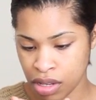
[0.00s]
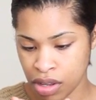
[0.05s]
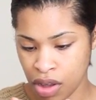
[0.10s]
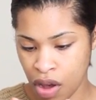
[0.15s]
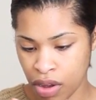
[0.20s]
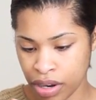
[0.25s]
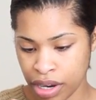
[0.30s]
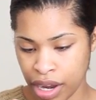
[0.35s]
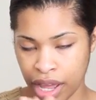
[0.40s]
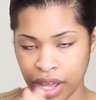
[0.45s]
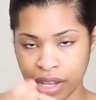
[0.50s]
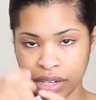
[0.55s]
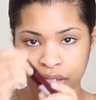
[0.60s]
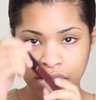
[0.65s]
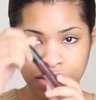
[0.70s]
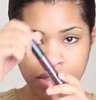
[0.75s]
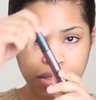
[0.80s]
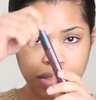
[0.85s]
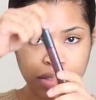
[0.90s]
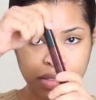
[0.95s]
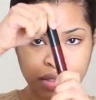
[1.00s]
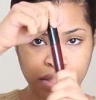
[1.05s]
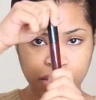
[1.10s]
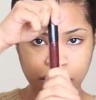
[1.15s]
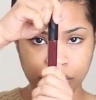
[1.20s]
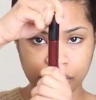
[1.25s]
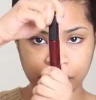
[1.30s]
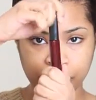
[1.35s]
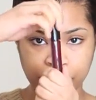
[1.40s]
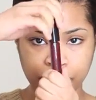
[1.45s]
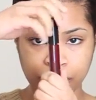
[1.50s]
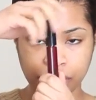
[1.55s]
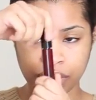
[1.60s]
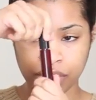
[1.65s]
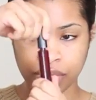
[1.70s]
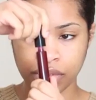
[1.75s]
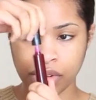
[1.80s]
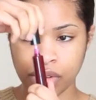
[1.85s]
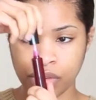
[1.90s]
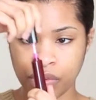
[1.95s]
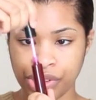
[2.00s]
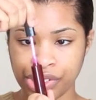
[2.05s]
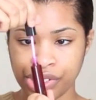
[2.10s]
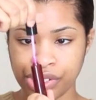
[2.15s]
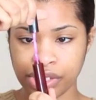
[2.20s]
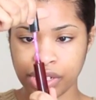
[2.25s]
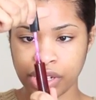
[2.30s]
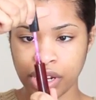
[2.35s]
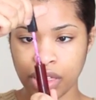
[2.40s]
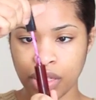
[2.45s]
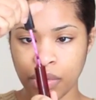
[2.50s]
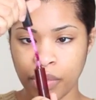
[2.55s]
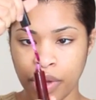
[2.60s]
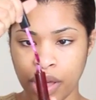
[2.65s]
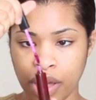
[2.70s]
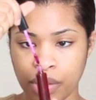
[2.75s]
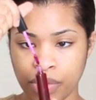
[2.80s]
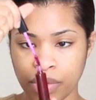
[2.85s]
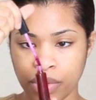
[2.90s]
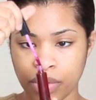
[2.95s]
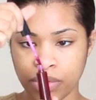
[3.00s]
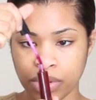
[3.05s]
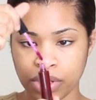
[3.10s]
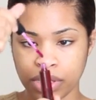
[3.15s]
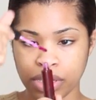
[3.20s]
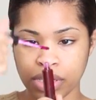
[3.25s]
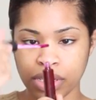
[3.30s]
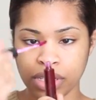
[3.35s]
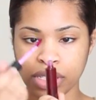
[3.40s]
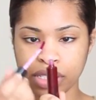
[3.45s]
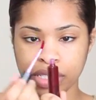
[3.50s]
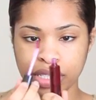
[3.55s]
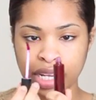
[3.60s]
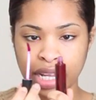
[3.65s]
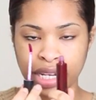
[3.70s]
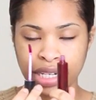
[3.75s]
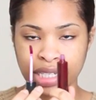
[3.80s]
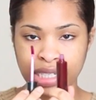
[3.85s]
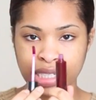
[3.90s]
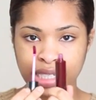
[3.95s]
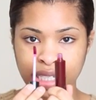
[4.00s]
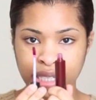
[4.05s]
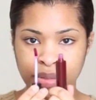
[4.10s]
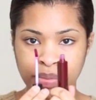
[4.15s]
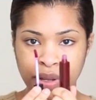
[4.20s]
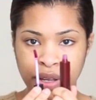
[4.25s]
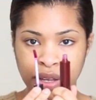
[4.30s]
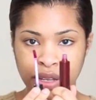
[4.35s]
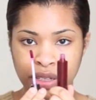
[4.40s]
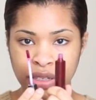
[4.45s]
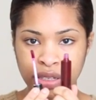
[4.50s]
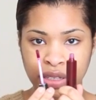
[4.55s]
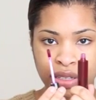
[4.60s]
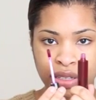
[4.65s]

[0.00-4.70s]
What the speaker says: Garnet, which is another purple but slightly deeper